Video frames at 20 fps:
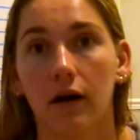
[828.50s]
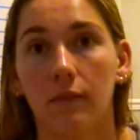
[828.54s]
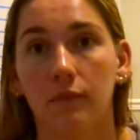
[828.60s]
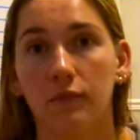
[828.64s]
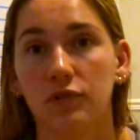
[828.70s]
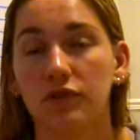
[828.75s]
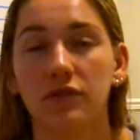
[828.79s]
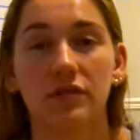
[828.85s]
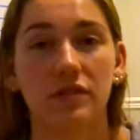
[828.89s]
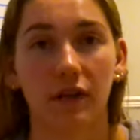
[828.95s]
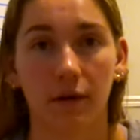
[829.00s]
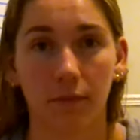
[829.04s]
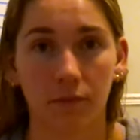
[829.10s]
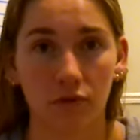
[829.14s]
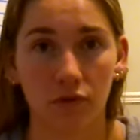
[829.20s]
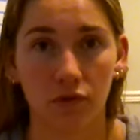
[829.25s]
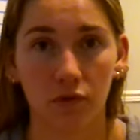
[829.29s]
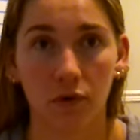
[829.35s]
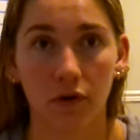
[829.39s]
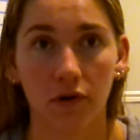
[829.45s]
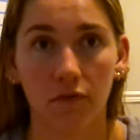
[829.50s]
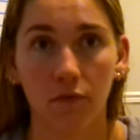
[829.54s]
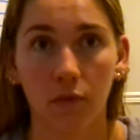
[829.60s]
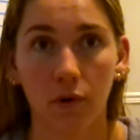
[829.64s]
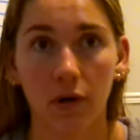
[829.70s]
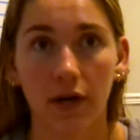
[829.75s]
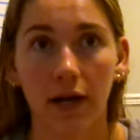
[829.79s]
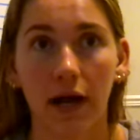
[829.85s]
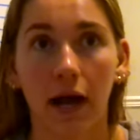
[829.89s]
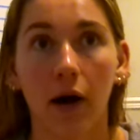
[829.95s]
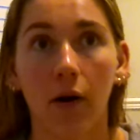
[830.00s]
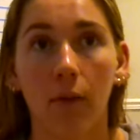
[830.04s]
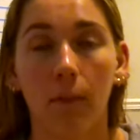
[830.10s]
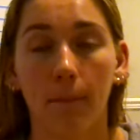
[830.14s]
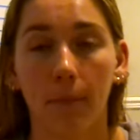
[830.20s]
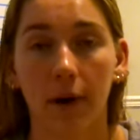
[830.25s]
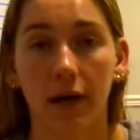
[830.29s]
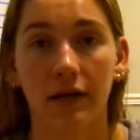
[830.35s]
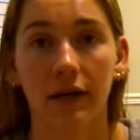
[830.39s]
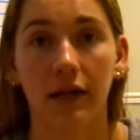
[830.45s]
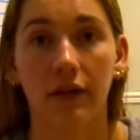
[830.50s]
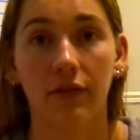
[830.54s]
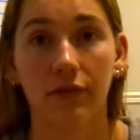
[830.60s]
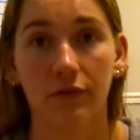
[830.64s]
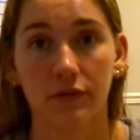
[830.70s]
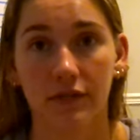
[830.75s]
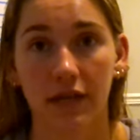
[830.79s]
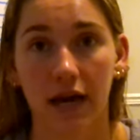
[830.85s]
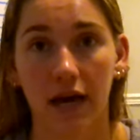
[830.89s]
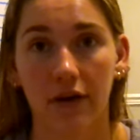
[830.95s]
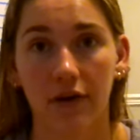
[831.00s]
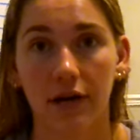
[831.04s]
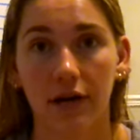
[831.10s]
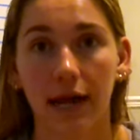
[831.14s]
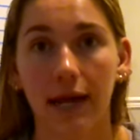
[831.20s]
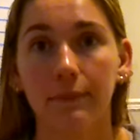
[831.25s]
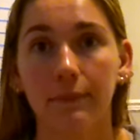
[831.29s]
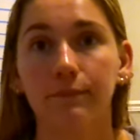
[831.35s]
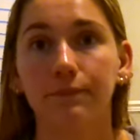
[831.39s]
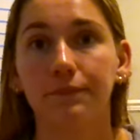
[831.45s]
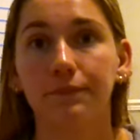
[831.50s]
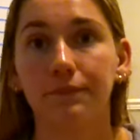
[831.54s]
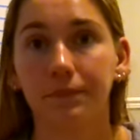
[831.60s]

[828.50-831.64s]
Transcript: do some sort of workout Monday through Saturday,